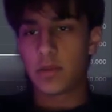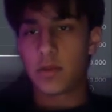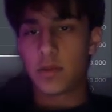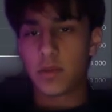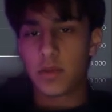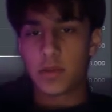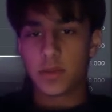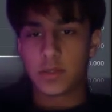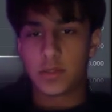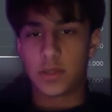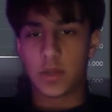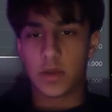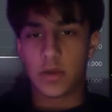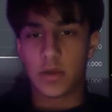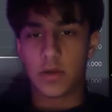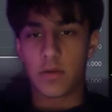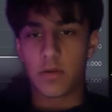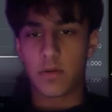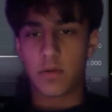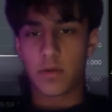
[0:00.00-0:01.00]

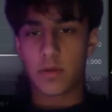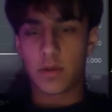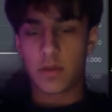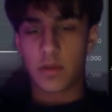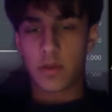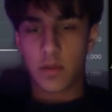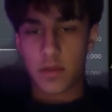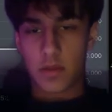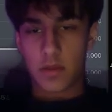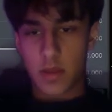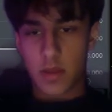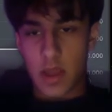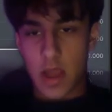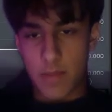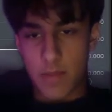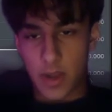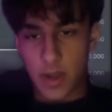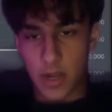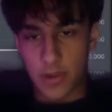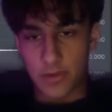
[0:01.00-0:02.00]
So
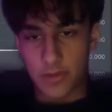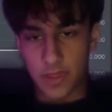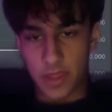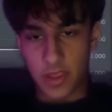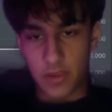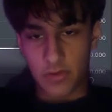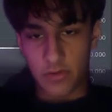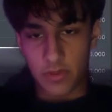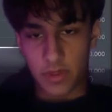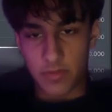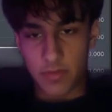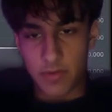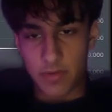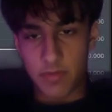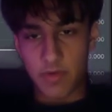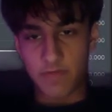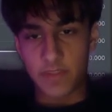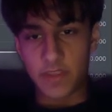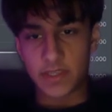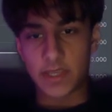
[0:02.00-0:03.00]
I'll mark out the equilibrium
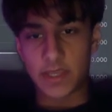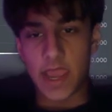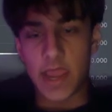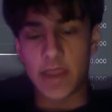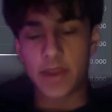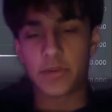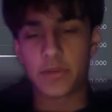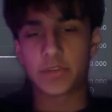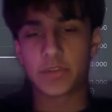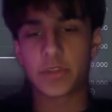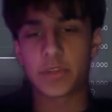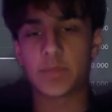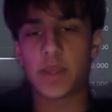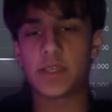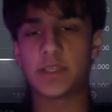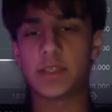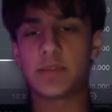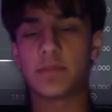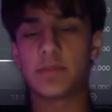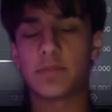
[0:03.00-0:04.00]
of this candle.
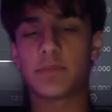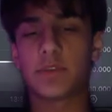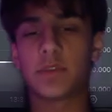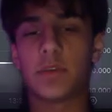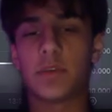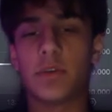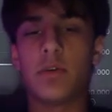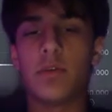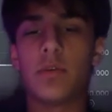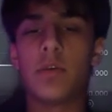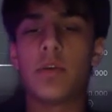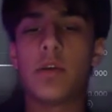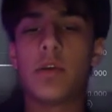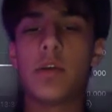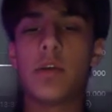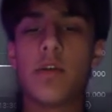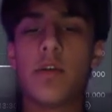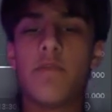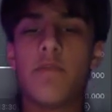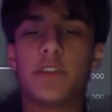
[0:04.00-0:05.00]
So
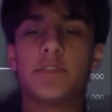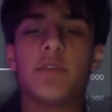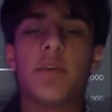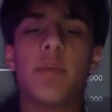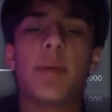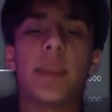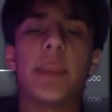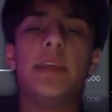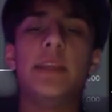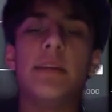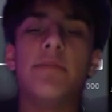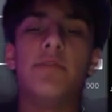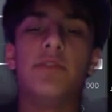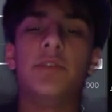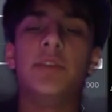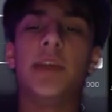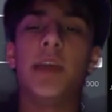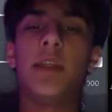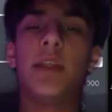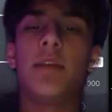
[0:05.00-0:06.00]
first of all, my key level
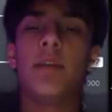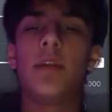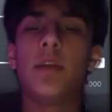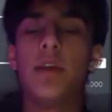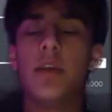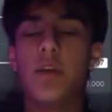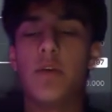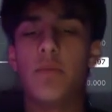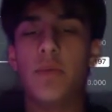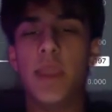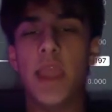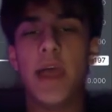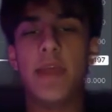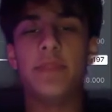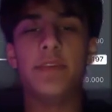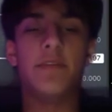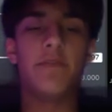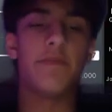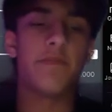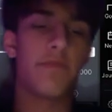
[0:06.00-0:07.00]
is hit. We
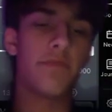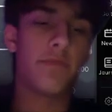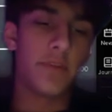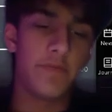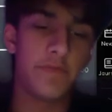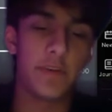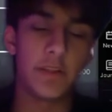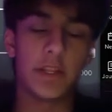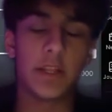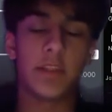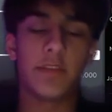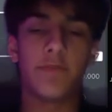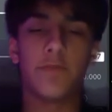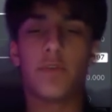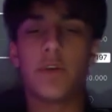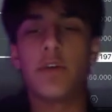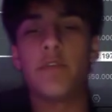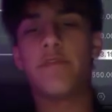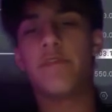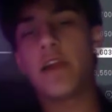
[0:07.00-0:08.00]
filled out the
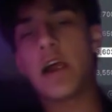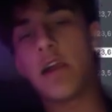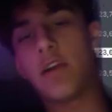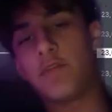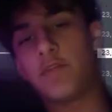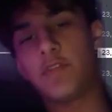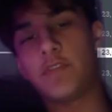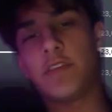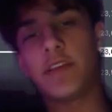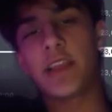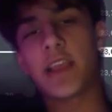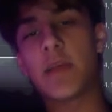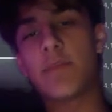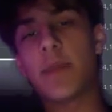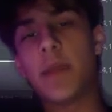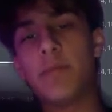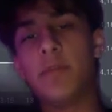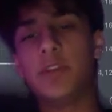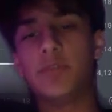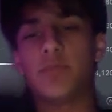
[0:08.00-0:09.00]
4 hour fill gap,
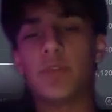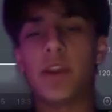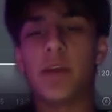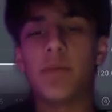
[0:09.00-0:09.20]
and we spun up